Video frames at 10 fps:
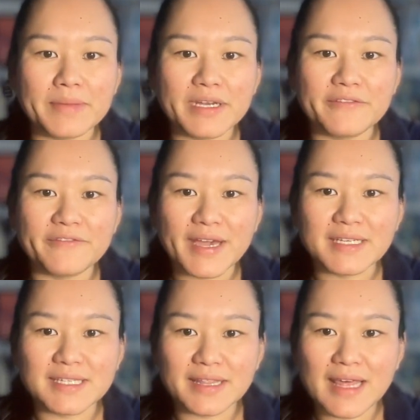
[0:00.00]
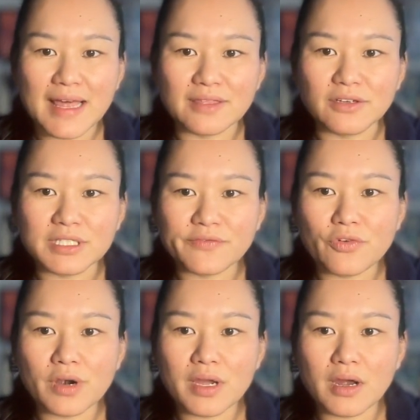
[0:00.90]
An effect that looks
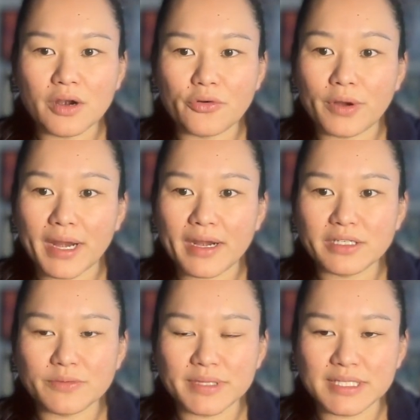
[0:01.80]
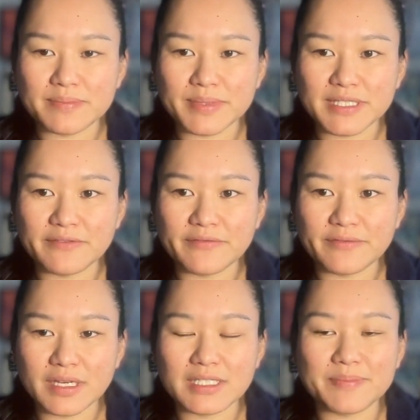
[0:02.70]
for a card or character with
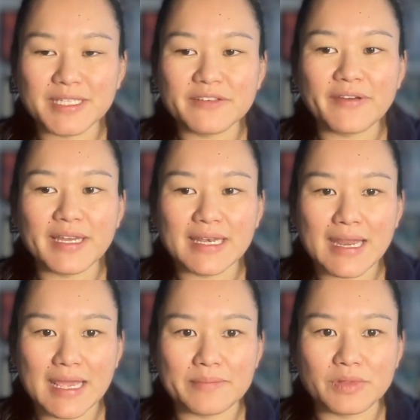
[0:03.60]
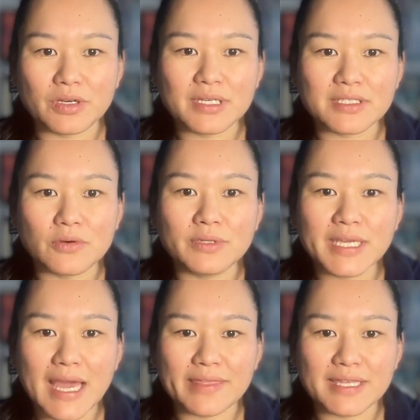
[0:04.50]
a specified name looks
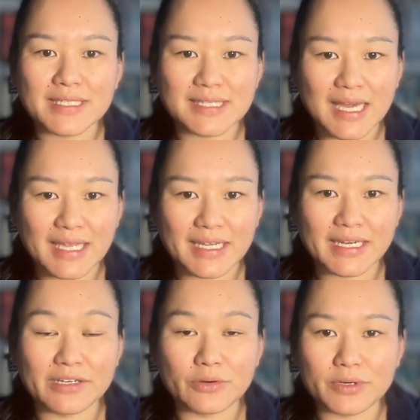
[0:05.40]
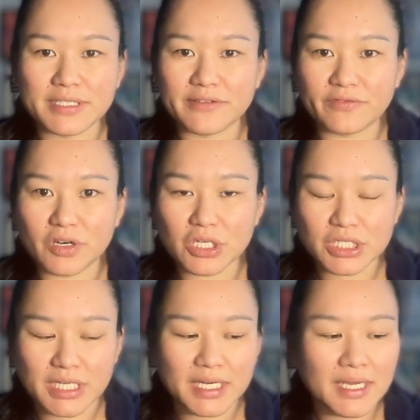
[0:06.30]
only at this line and ignores the
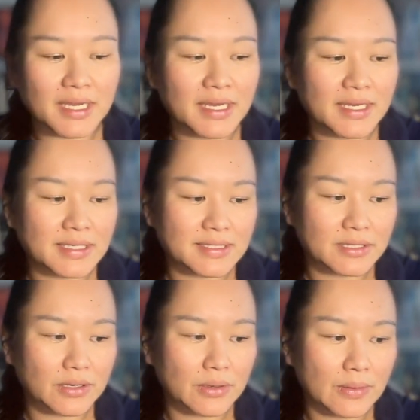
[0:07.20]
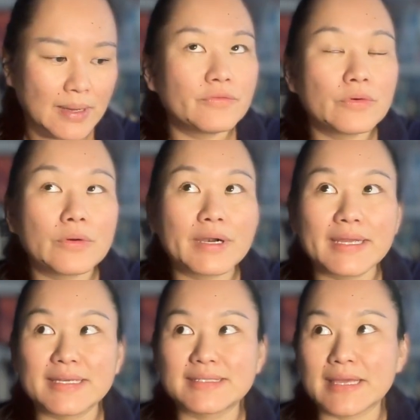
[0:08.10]
version. So for
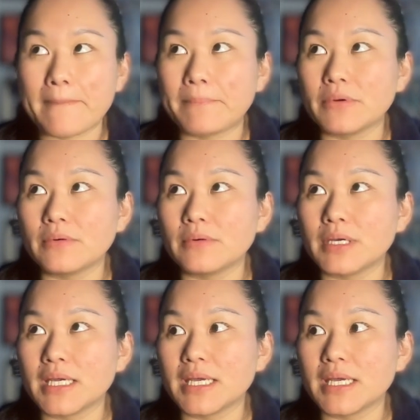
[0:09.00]
example,